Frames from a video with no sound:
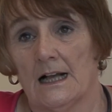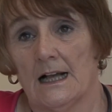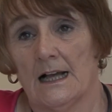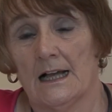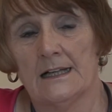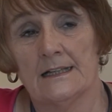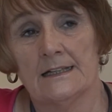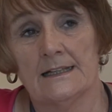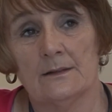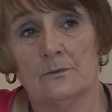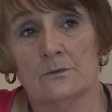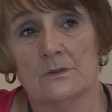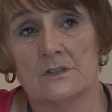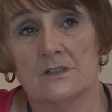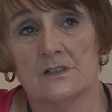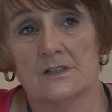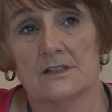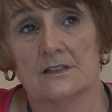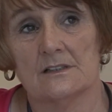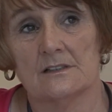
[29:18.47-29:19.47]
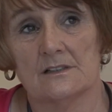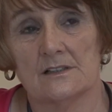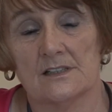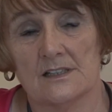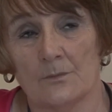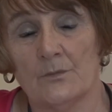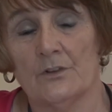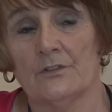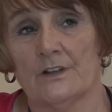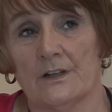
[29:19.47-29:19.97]
And it was,
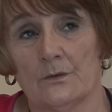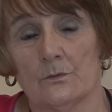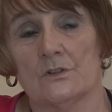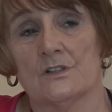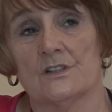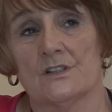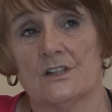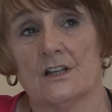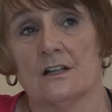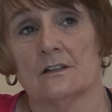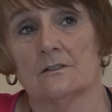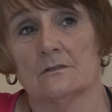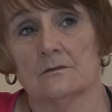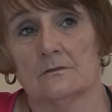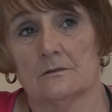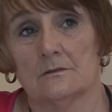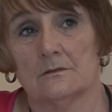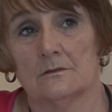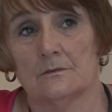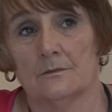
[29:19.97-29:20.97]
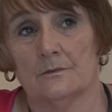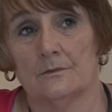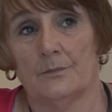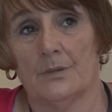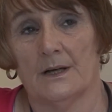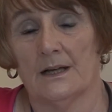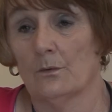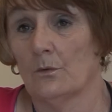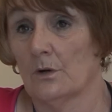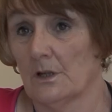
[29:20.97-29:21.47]
some of it was done
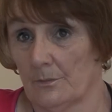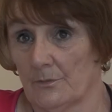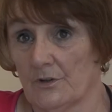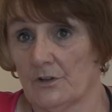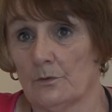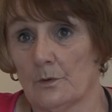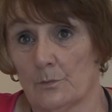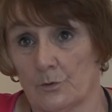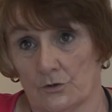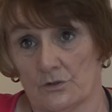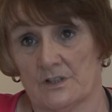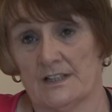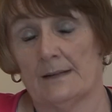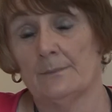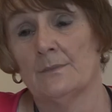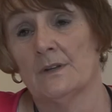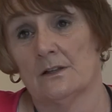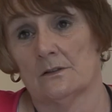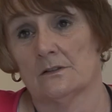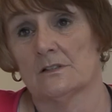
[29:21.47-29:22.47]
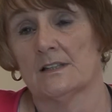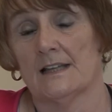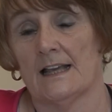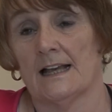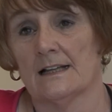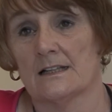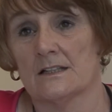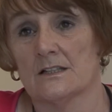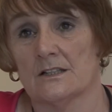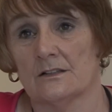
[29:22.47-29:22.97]
by workmen who were brought in because they
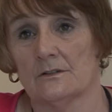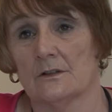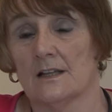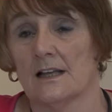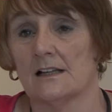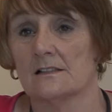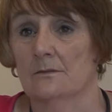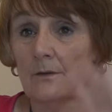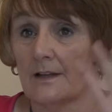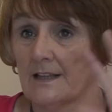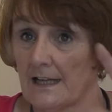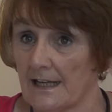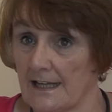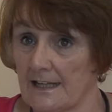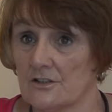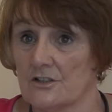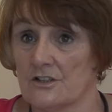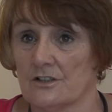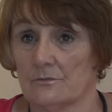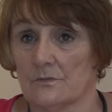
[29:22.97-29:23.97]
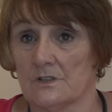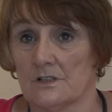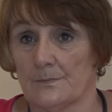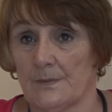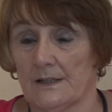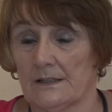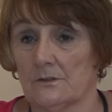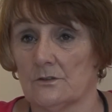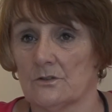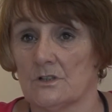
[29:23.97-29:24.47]
had to, and that's when the kitchen was
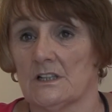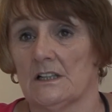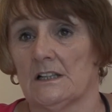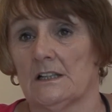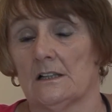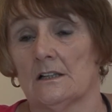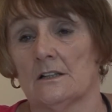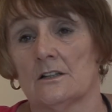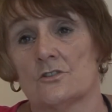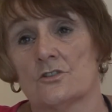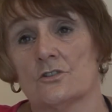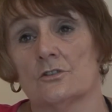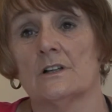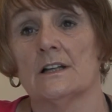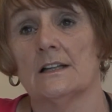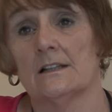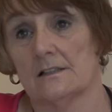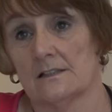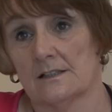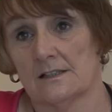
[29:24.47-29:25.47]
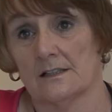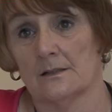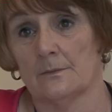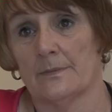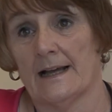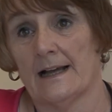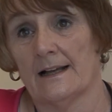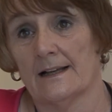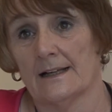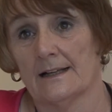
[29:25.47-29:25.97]
built and the toilets at the
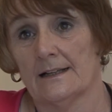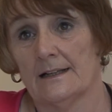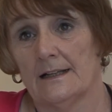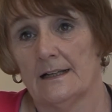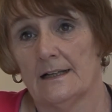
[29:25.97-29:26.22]
back.